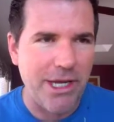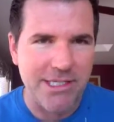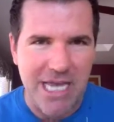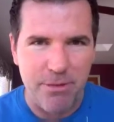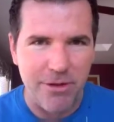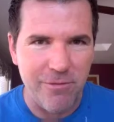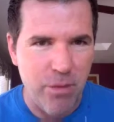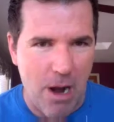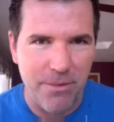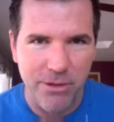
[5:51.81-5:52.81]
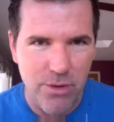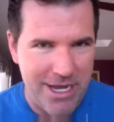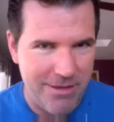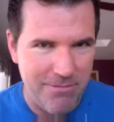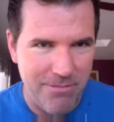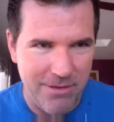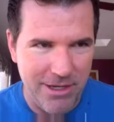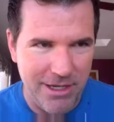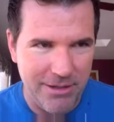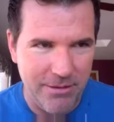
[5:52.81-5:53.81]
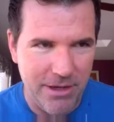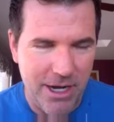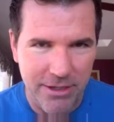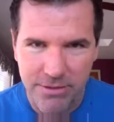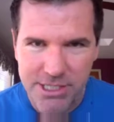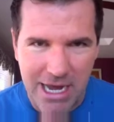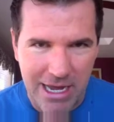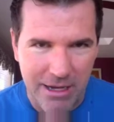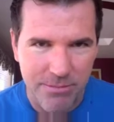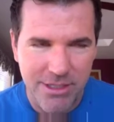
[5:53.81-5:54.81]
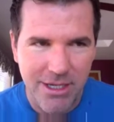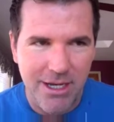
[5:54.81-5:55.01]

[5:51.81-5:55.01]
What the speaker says: example that you've probably read 100 times.